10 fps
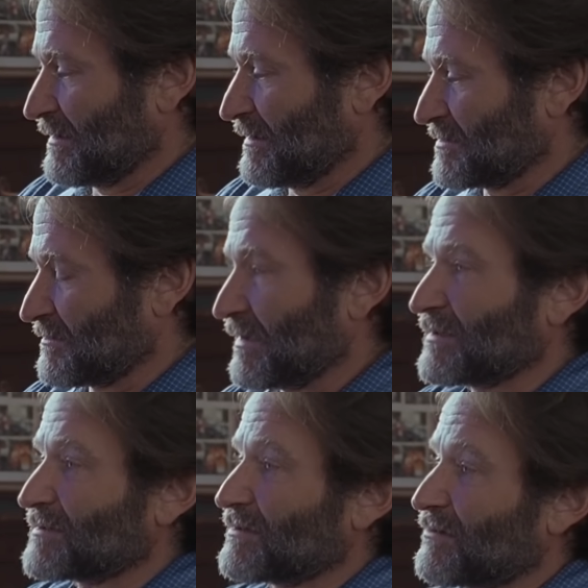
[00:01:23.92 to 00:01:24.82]
that's great
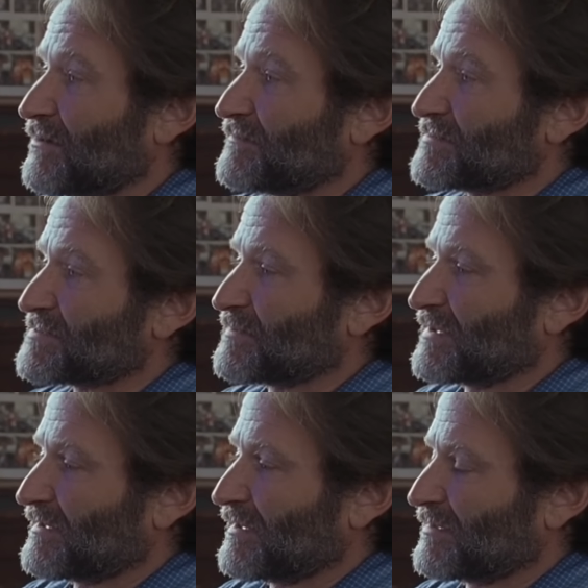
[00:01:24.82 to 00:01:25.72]
that they're offers, but
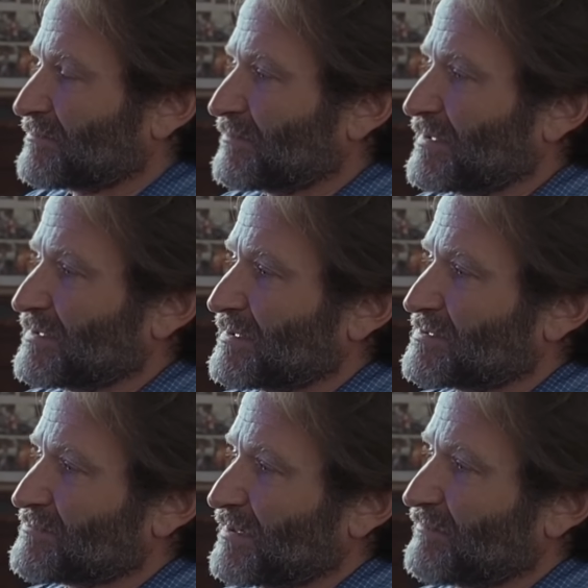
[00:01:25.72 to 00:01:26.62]
I, I don't really think
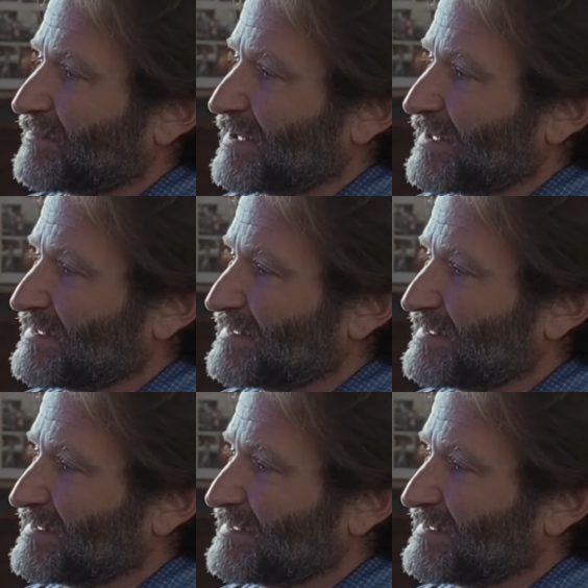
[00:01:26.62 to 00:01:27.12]
he's ready for that.